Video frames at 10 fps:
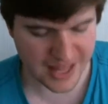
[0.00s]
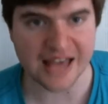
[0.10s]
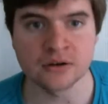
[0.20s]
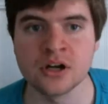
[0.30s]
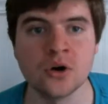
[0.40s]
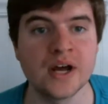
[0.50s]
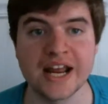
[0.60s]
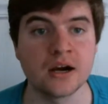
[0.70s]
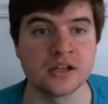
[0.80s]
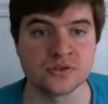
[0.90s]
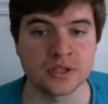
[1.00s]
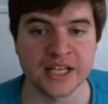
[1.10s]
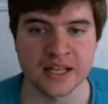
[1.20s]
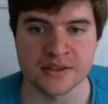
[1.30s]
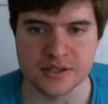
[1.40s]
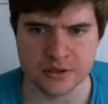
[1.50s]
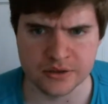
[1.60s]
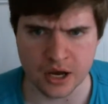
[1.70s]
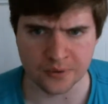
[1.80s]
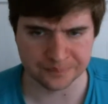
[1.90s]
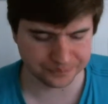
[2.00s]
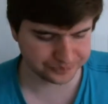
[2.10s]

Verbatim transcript: I don't know what Aaron's really into though.